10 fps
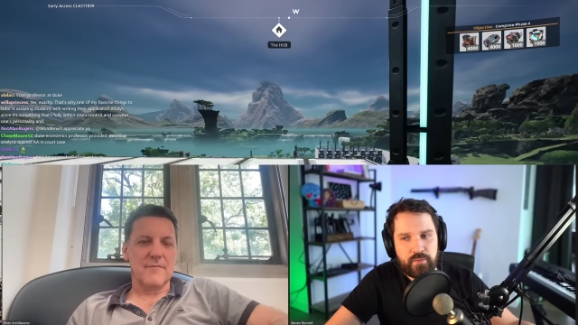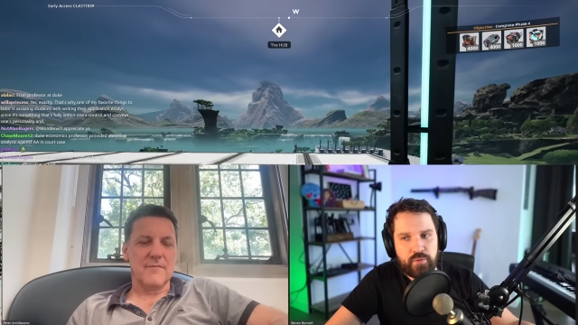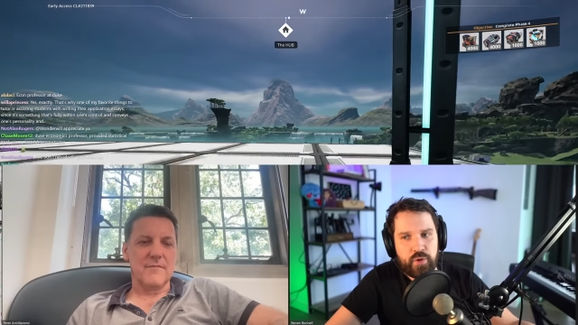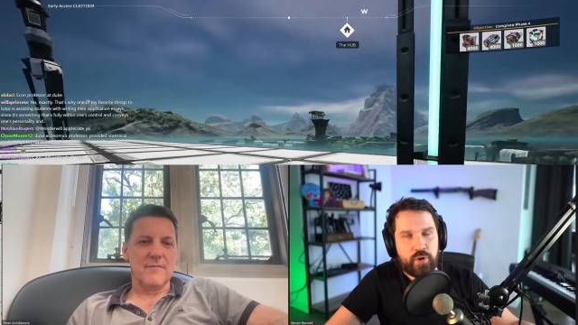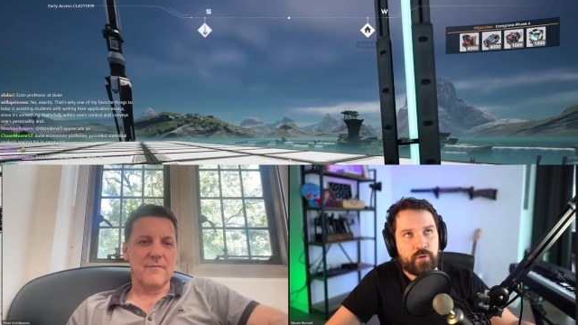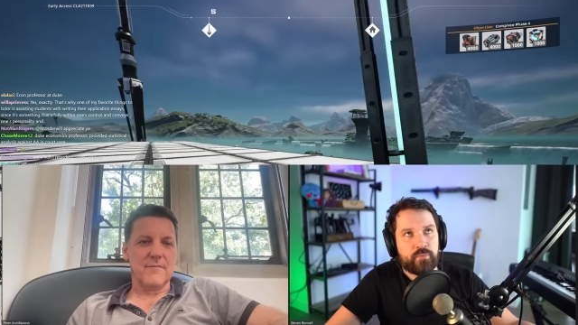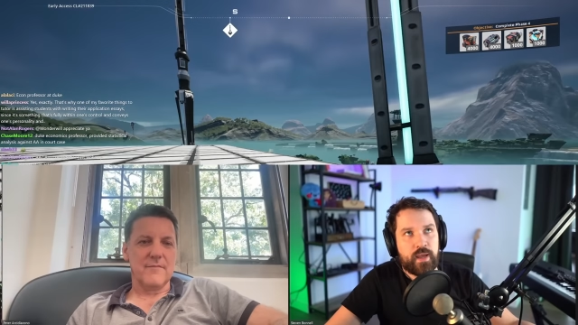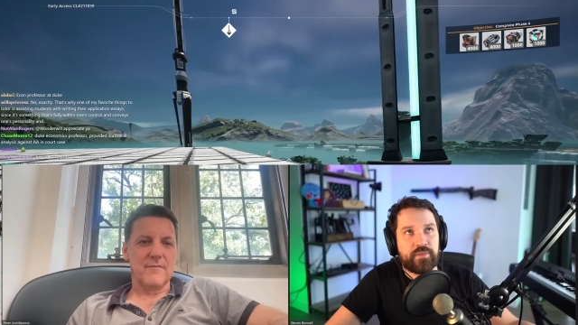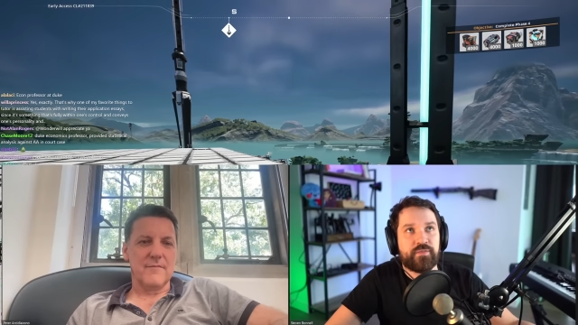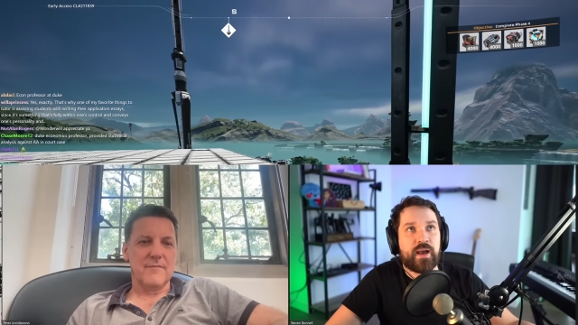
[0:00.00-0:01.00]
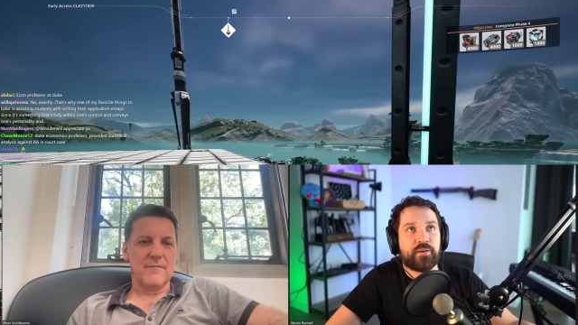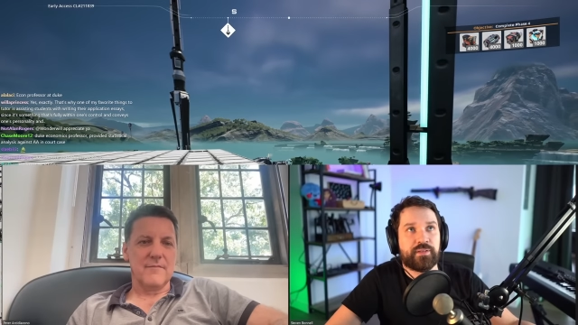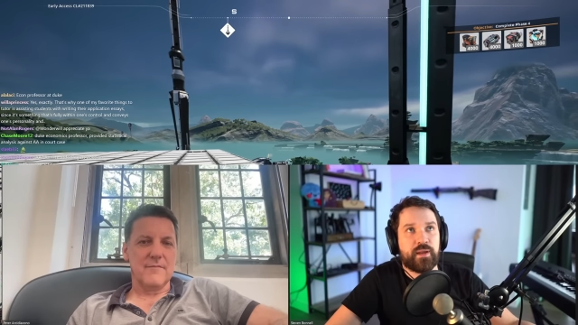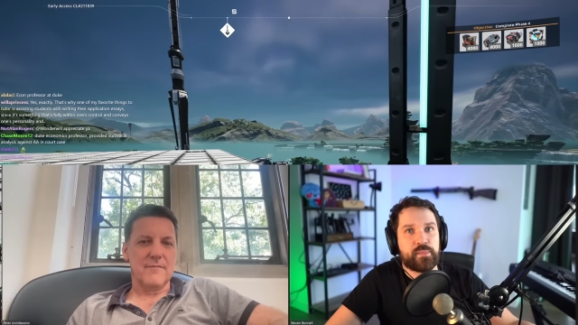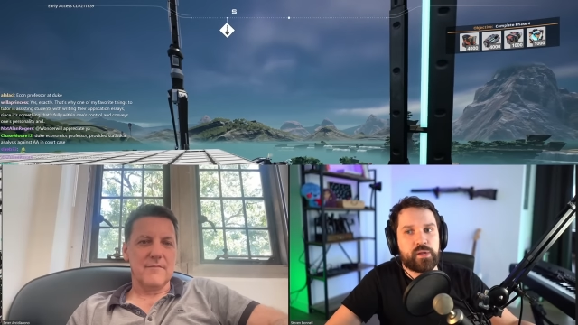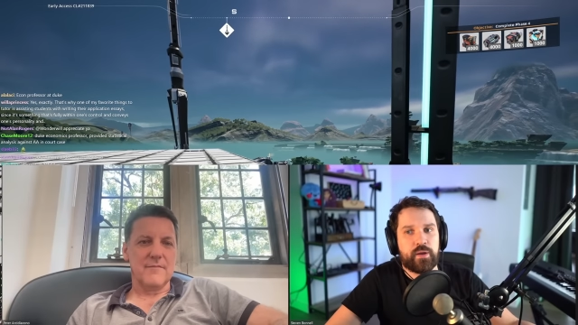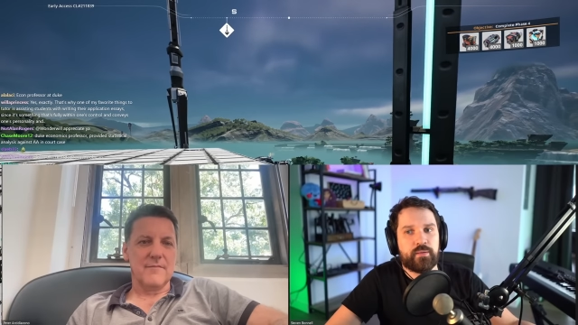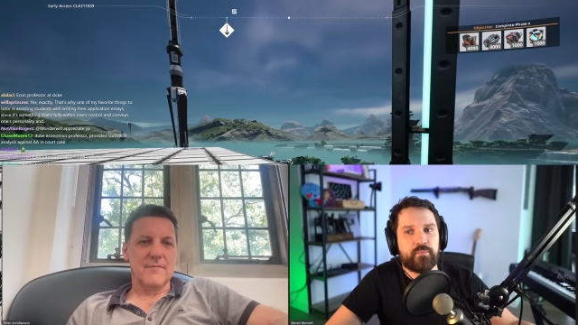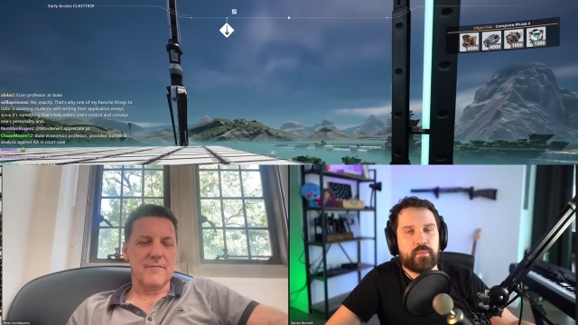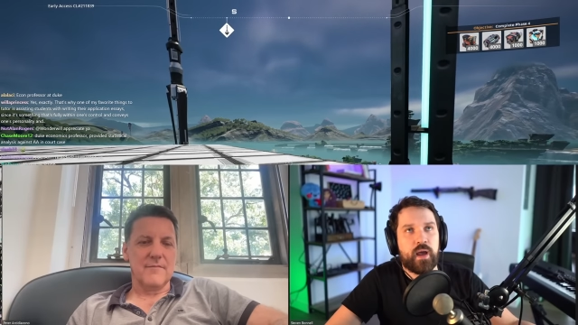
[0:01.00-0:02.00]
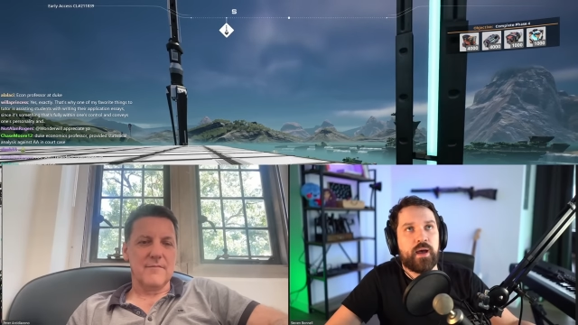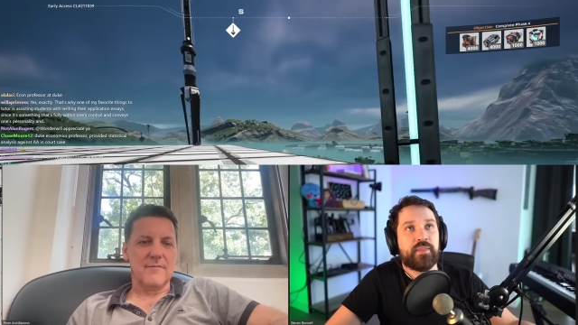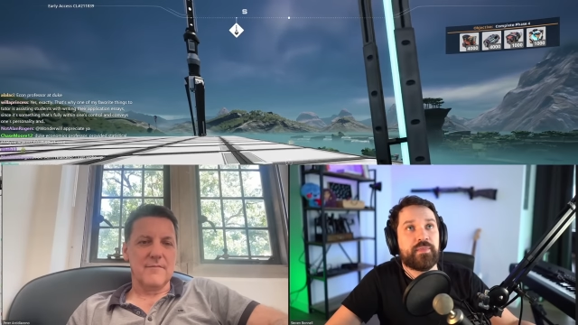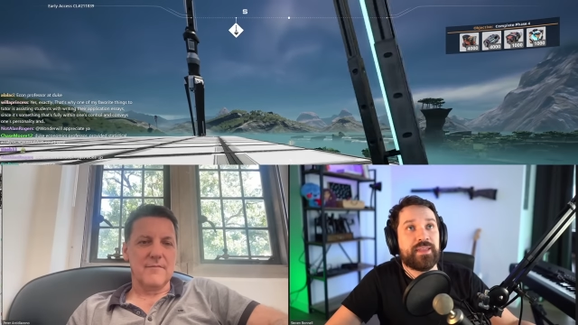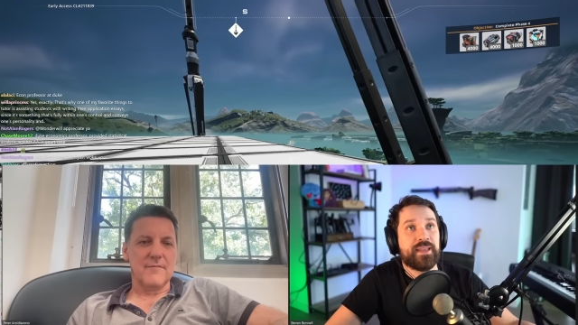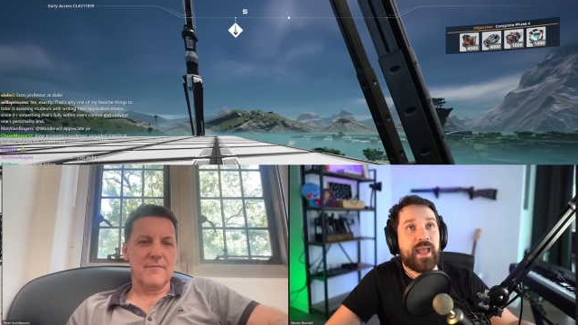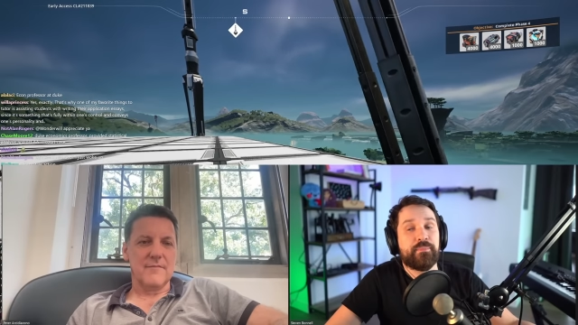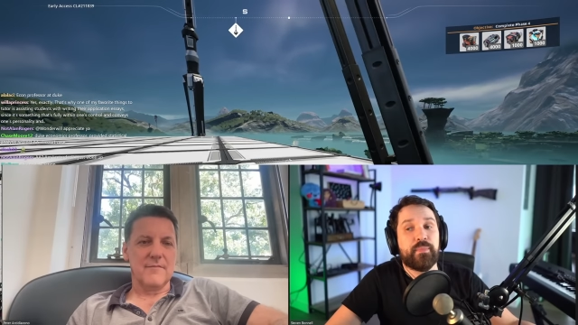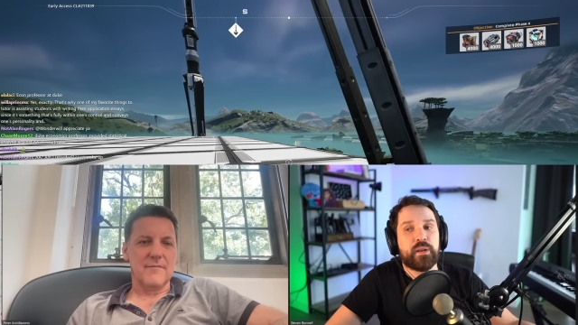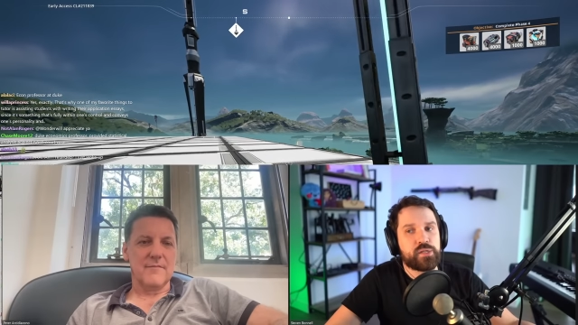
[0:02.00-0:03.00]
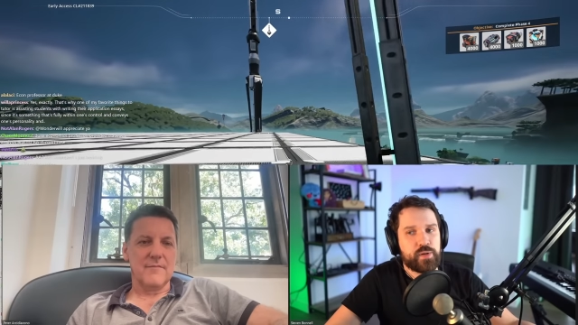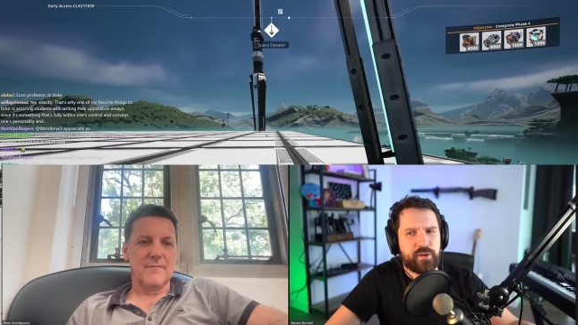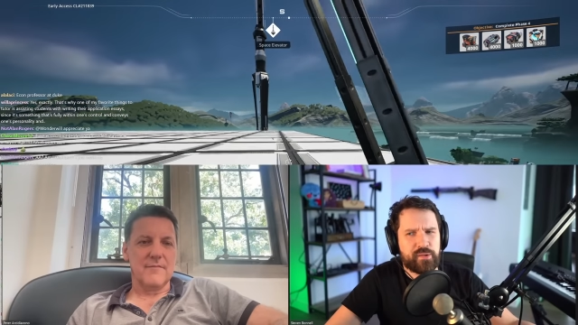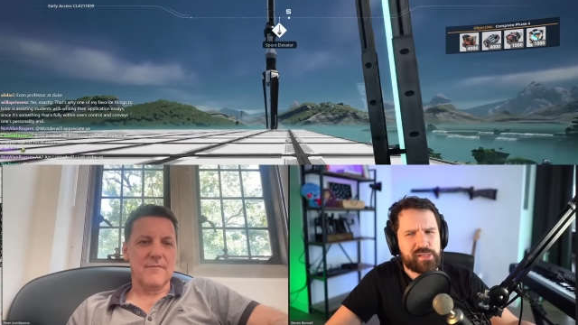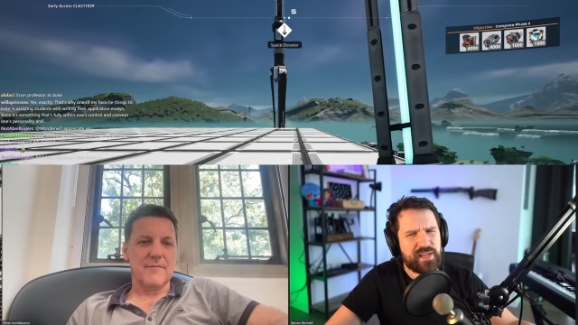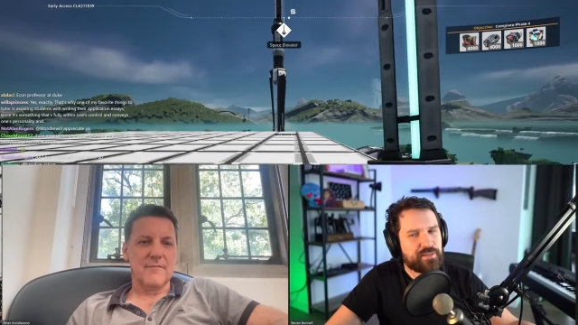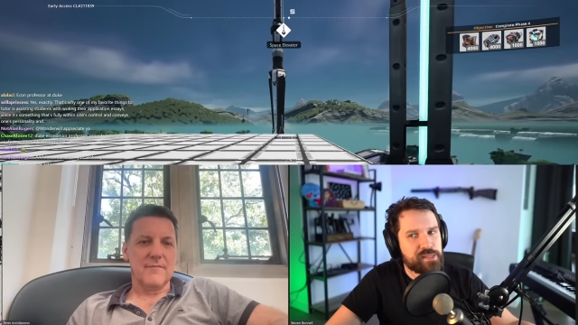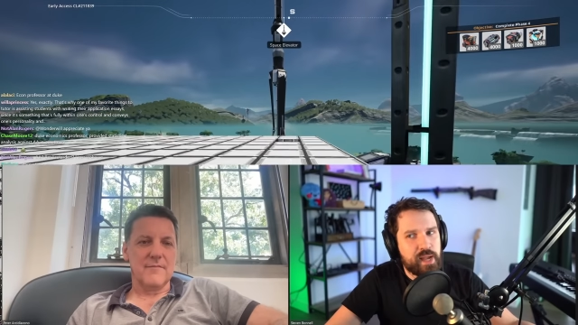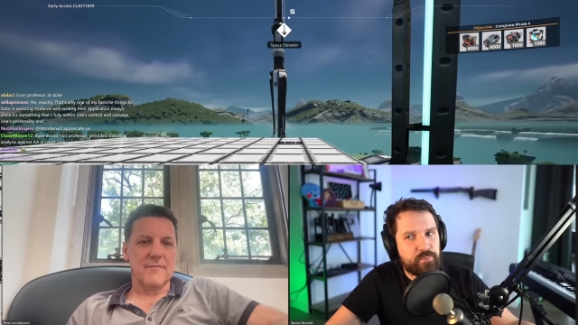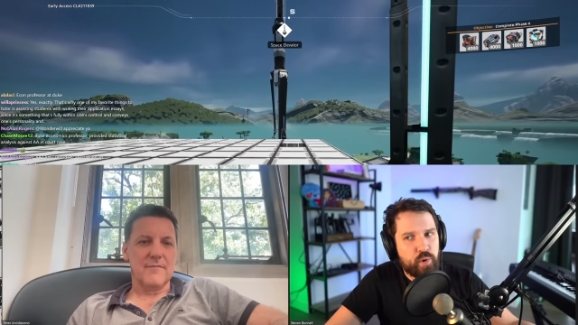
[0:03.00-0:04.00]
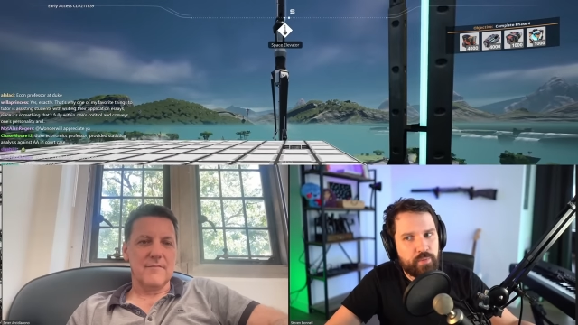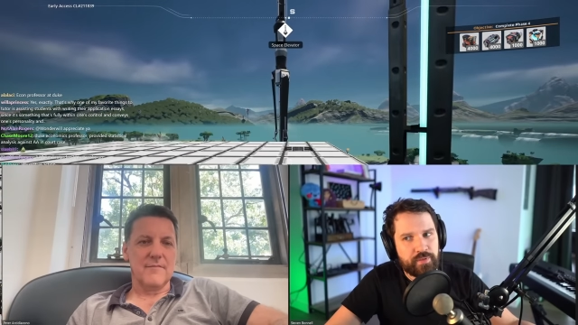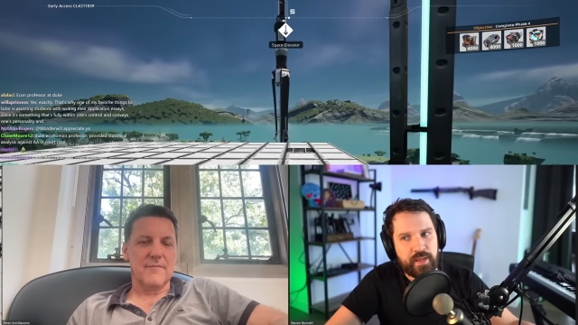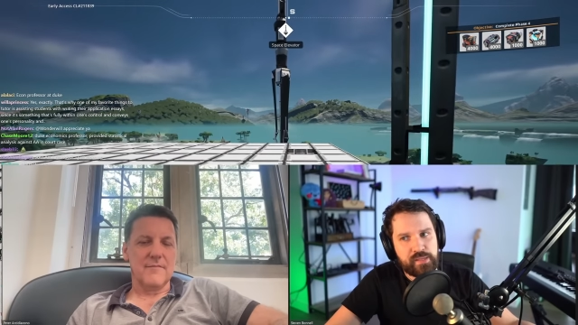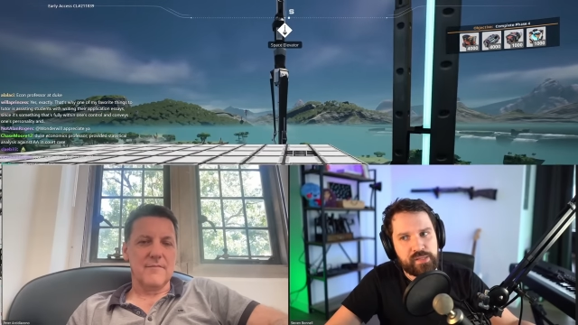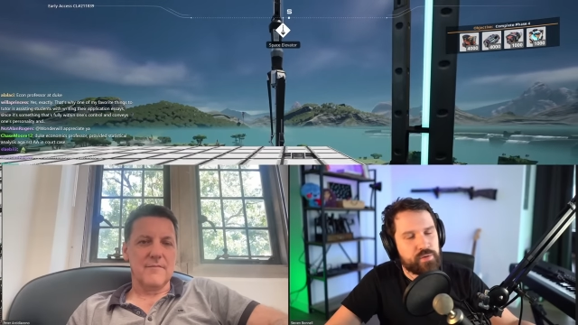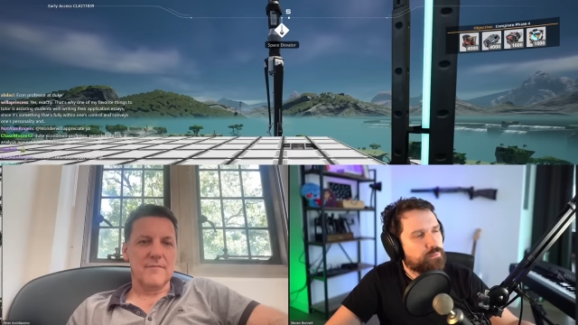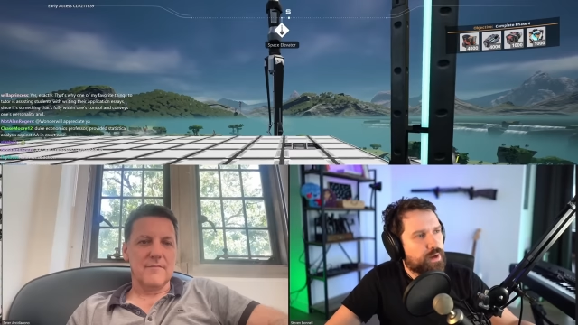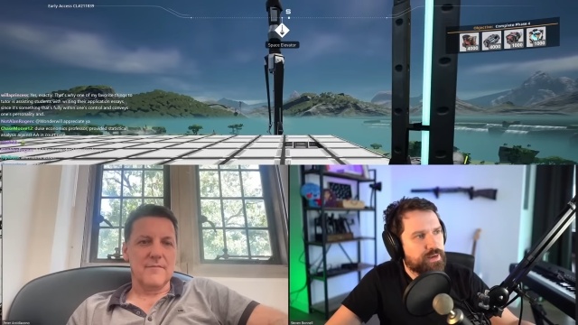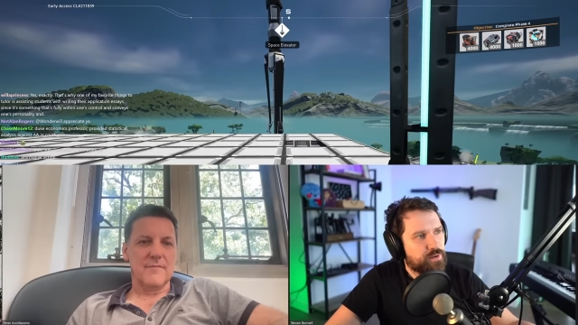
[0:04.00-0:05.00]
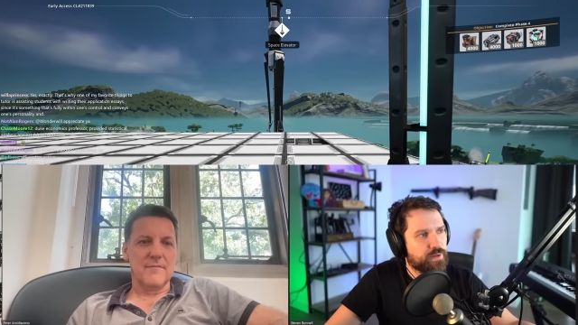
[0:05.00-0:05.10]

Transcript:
Speaker 1: no, no, no, not the faculty, I'm sorry, uh, that the administrators tend to side more with like student body on